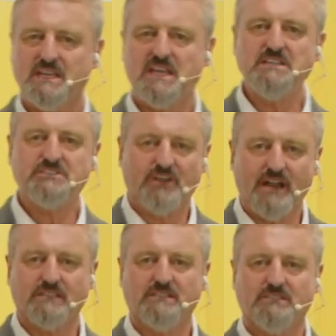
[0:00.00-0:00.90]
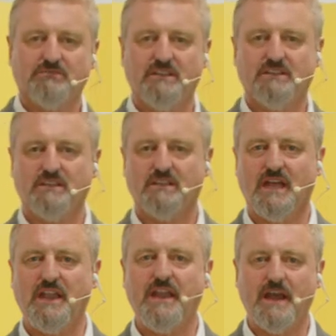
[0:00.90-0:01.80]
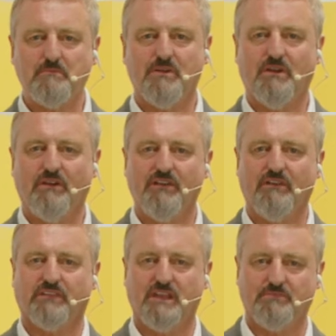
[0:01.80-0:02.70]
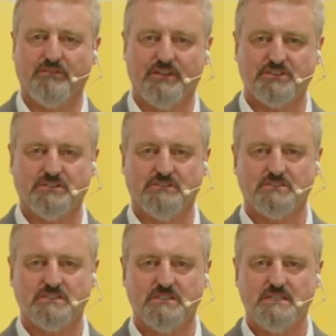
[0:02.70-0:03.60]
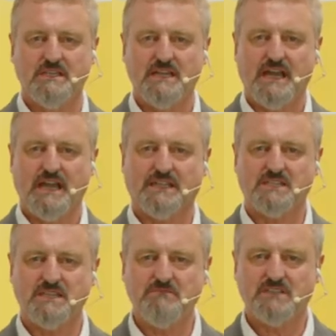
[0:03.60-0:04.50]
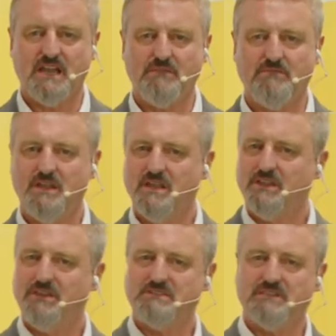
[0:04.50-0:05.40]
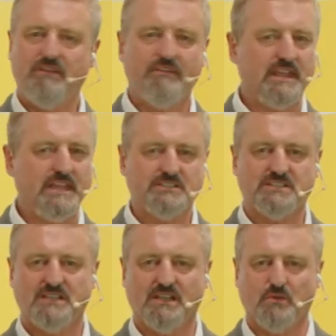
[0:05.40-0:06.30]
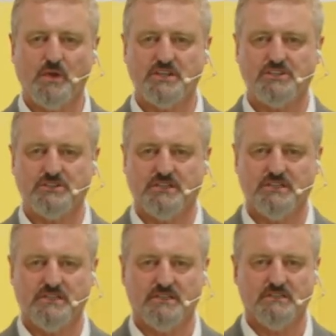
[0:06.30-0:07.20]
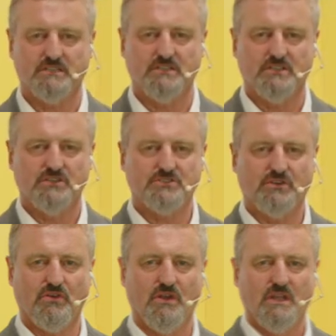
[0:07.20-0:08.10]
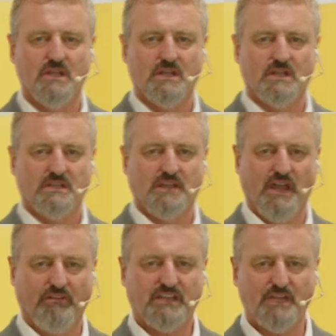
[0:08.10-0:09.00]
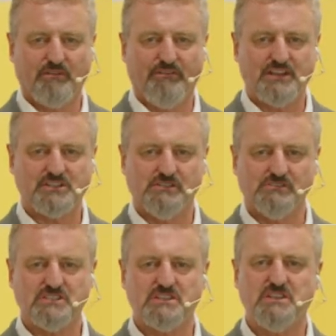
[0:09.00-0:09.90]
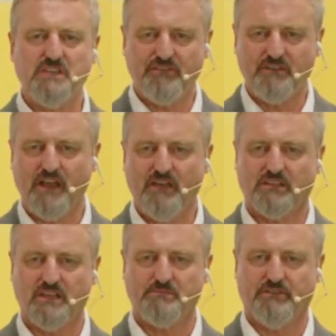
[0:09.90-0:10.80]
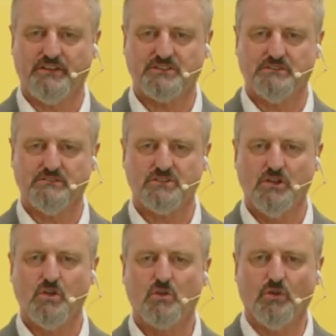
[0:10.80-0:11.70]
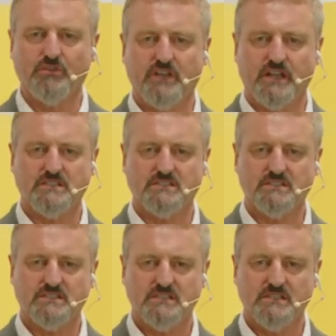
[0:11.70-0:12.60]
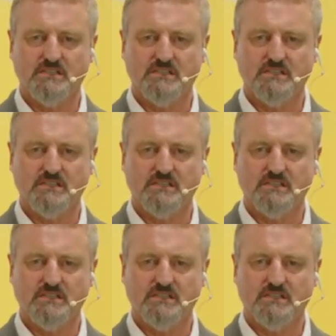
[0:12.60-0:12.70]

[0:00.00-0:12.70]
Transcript: interacted with a number of healthcare professionals. And at the same time, there is a very interesting equation here. So the healthcare professionals, different healthcare professionals, coordinated,